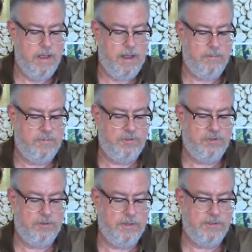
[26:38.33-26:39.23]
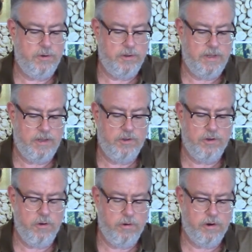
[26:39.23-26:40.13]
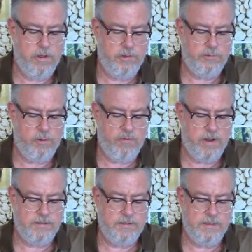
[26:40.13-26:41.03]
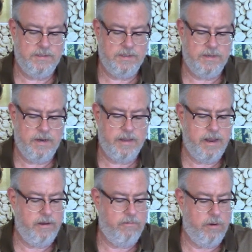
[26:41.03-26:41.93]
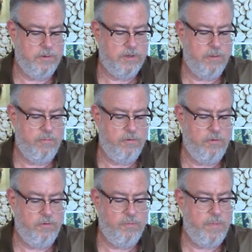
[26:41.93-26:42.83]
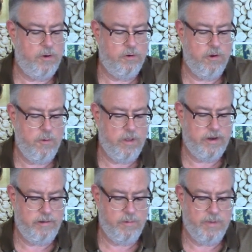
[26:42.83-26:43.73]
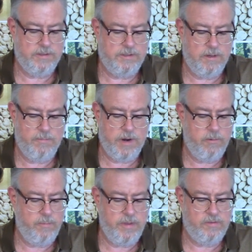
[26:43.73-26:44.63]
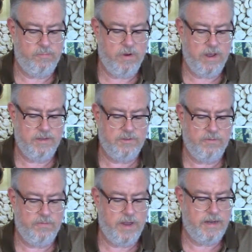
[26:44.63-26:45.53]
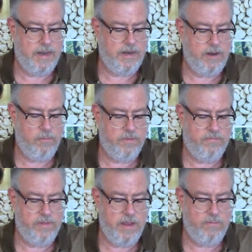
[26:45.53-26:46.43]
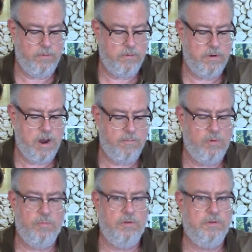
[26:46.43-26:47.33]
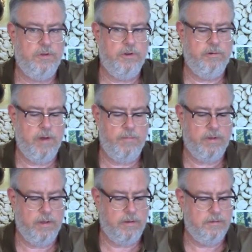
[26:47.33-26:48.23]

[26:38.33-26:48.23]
I'm certain that good horticultural practices and dedicated growers could produce better quality Robusta, but I would be surprised to find any with flavor comparable to good Arabica.